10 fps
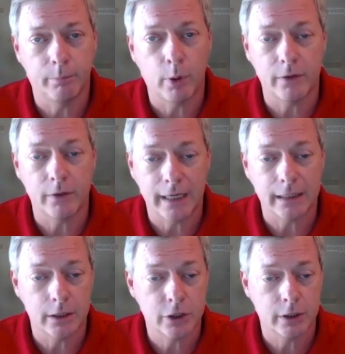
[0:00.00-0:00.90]
of the
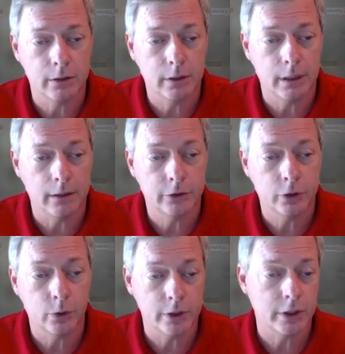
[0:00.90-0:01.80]
technician
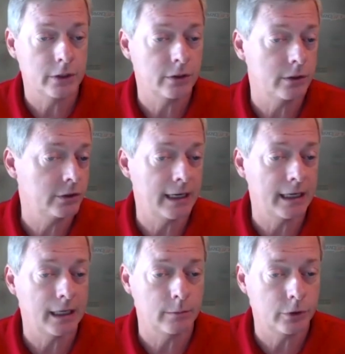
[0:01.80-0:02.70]
shortages and just how to
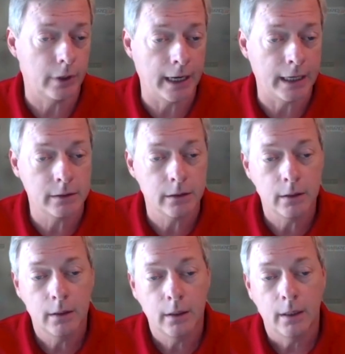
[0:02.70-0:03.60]
get them trained,
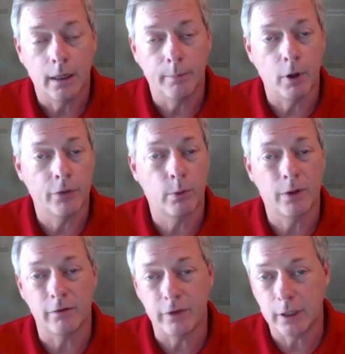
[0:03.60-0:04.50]
both around
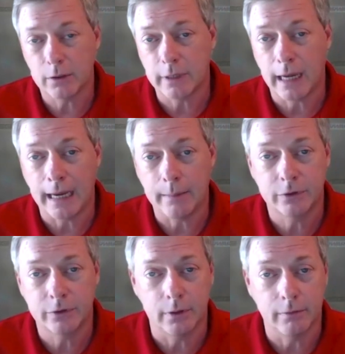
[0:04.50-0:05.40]
the vehicle
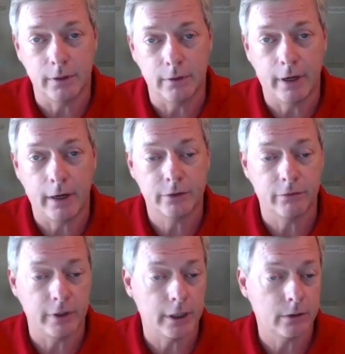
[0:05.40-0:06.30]
types and the variants
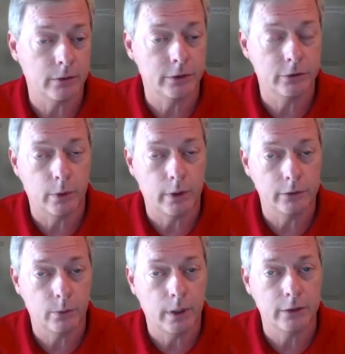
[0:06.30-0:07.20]
of vehicles
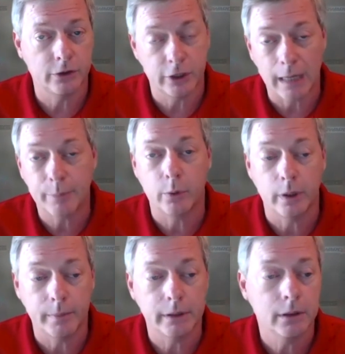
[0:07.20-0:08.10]
as well as the shop
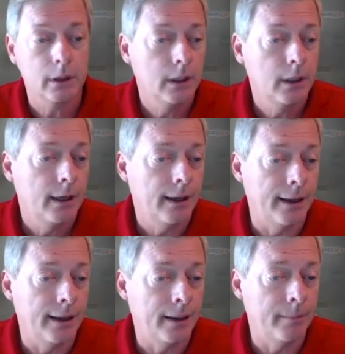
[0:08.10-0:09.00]
equipment.
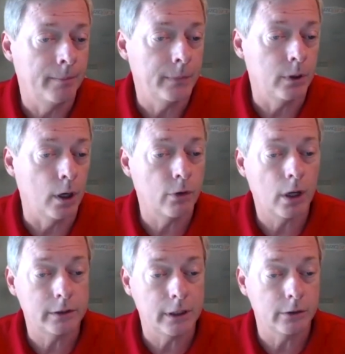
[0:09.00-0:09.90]
You know,
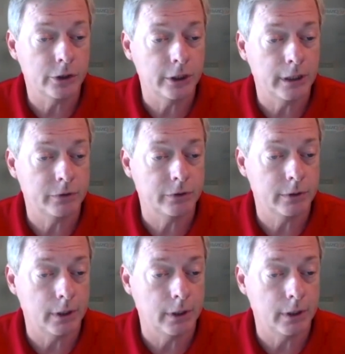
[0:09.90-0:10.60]
overall dealerships